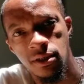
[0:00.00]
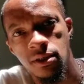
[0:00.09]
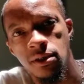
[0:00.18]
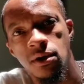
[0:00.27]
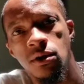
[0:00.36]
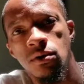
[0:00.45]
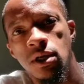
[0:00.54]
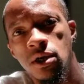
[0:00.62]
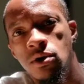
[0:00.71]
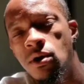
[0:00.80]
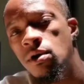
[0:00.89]
You know, don't get
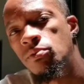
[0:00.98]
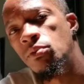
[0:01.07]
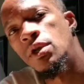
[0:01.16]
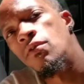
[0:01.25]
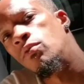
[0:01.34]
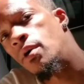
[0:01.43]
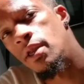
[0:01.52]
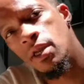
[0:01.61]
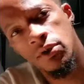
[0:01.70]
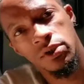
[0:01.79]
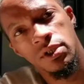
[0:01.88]
caught up in what everybody
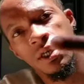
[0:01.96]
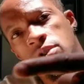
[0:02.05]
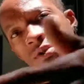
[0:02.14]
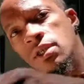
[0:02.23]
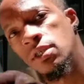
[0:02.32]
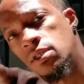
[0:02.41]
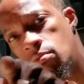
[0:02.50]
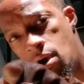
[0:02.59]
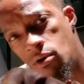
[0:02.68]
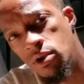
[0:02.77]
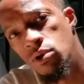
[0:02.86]
else says or thinks
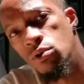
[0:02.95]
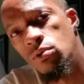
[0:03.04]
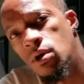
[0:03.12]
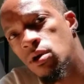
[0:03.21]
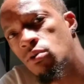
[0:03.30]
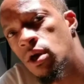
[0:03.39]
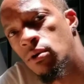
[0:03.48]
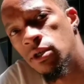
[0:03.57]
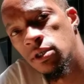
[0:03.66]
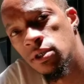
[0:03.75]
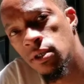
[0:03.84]
about you,
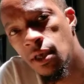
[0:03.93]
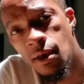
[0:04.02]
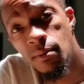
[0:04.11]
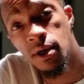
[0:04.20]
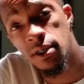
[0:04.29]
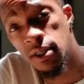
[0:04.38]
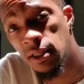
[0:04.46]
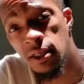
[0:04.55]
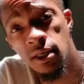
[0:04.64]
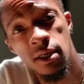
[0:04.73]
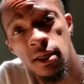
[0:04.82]
Aquarius. Because at
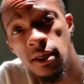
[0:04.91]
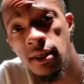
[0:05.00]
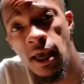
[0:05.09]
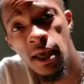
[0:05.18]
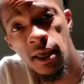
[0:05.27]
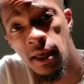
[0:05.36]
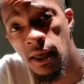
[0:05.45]
the end of the day,